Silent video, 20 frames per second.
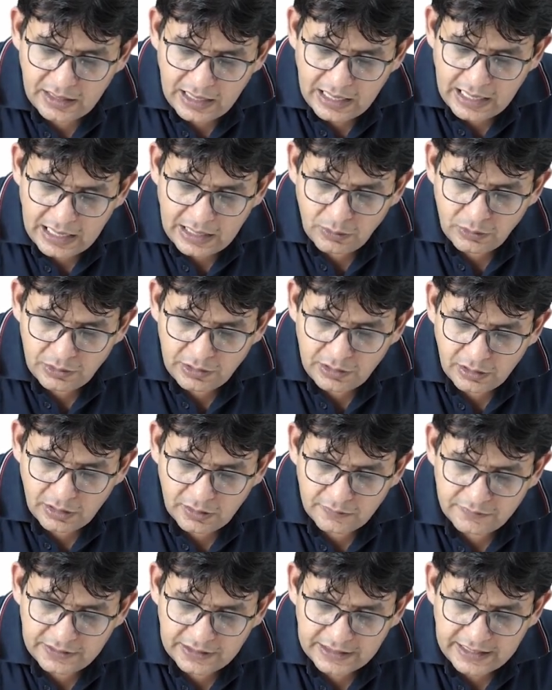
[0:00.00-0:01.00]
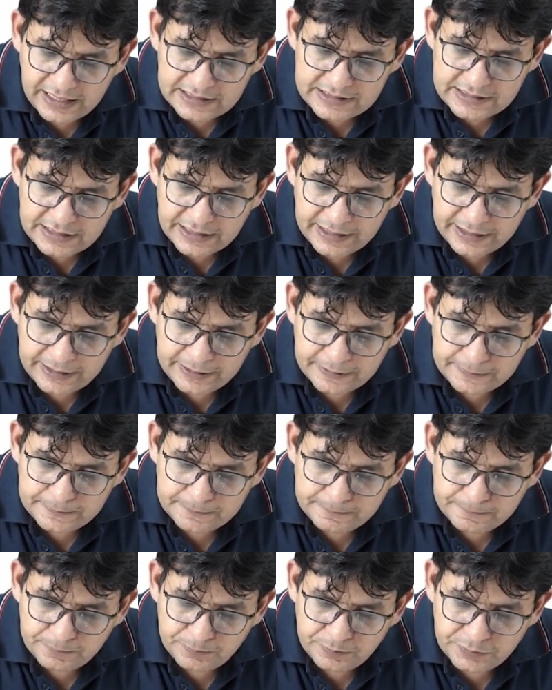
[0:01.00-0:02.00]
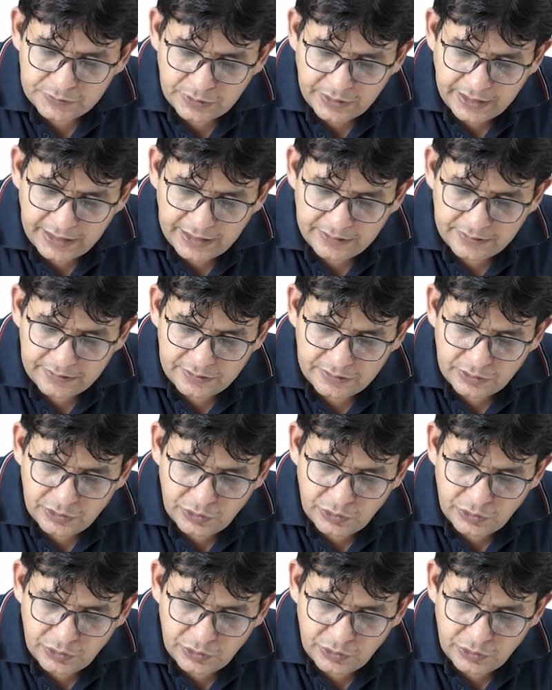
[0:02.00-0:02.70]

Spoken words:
out of the cascade. Okay,